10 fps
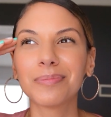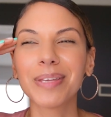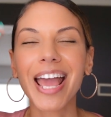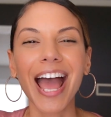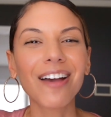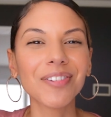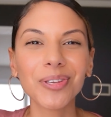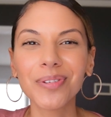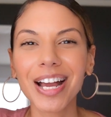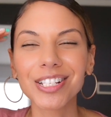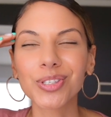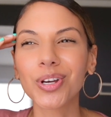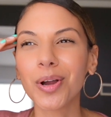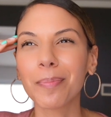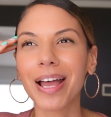yeah, having you guys
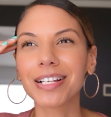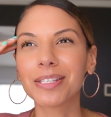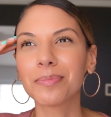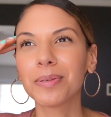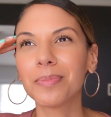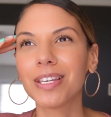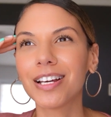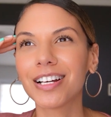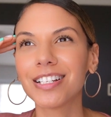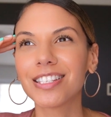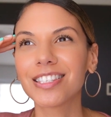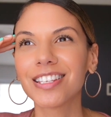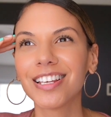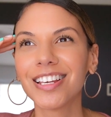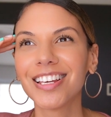talk back to me, because
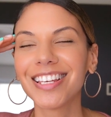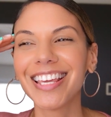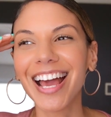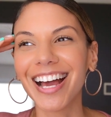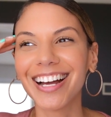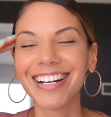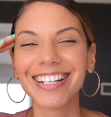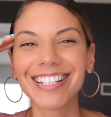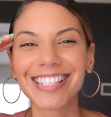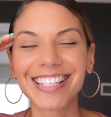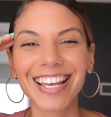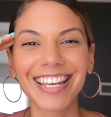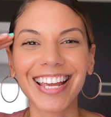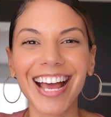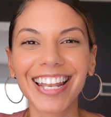yeah, it's
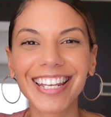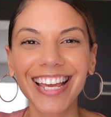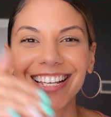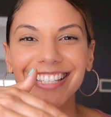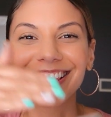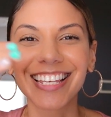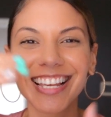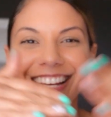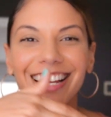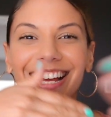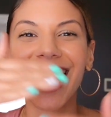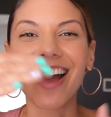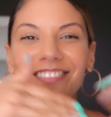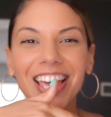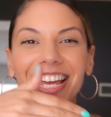like, I like to
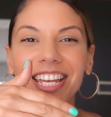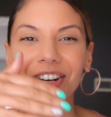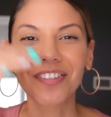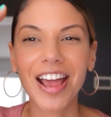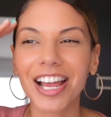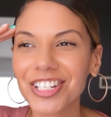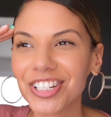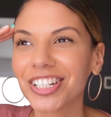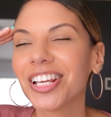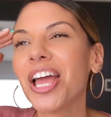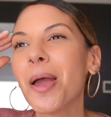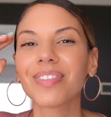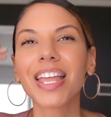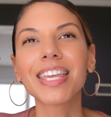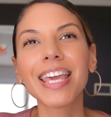have that interaction.
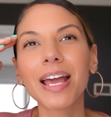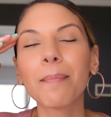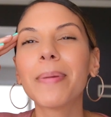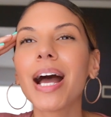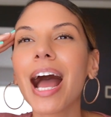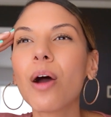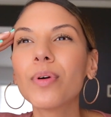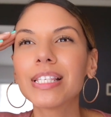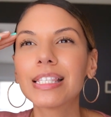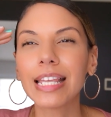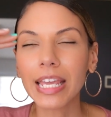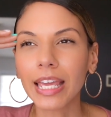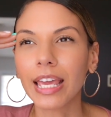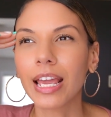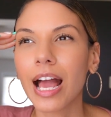Yeah, but I was
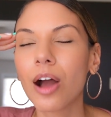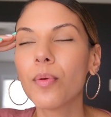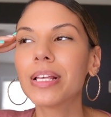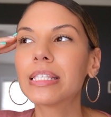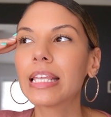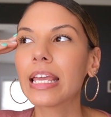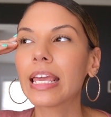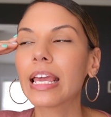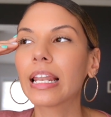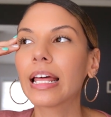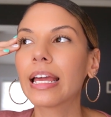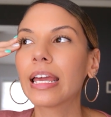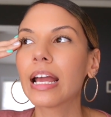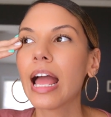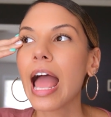thinking
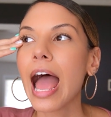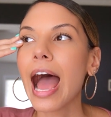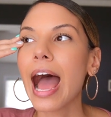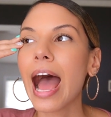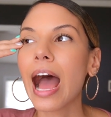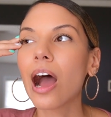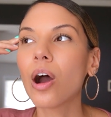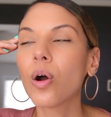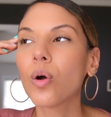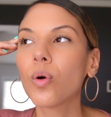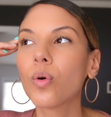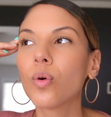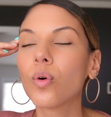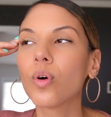like how,